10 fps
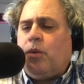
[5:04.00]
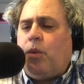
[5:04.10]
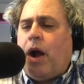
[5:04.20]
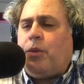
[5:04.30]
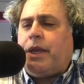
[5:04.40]

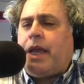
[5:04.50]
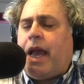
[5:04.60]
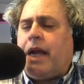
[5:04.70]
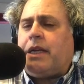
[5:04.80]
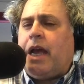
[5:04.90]
while we
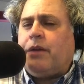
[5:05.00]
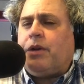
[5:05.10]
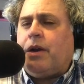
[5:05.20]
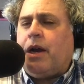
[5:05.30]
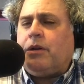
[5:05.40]
can have
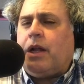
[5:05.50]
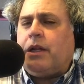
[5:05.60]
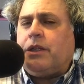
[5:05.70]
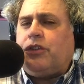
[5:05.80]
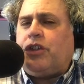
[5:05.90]

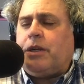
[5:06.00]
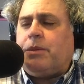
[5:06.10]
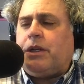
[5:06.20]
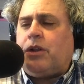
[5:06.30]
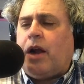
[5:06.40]
a
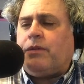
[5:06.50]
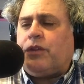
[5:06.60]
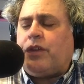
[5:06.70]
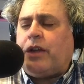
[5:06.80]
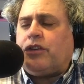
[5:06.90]
legitimate
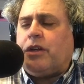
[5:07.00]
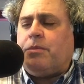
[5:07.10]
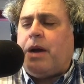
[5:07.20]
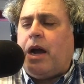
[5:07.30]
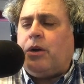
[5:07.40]
conversation
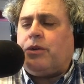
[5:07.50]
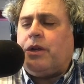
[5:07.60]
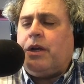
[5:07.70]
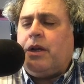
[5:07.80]
about